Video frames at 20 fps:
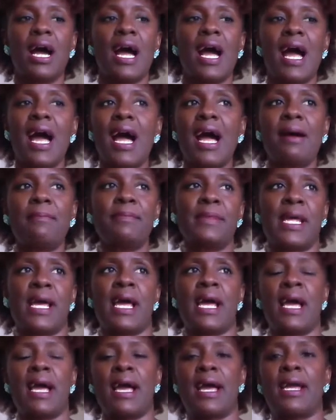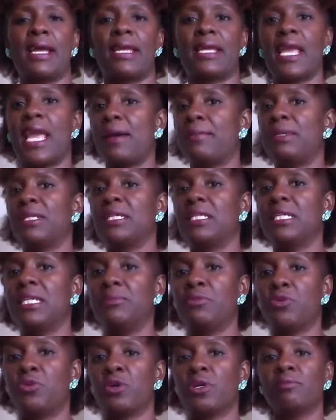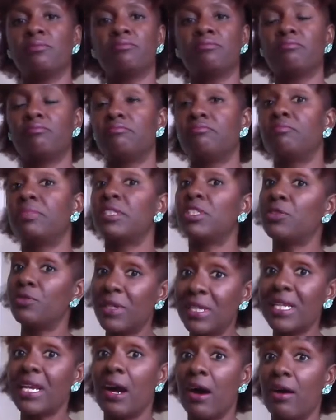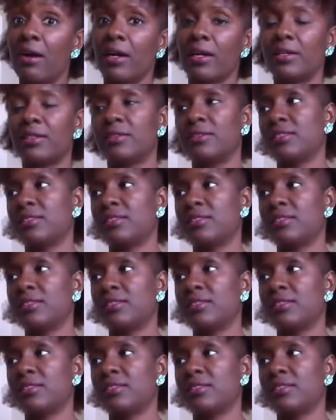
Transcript: I'm not gambling anymore. But you really are.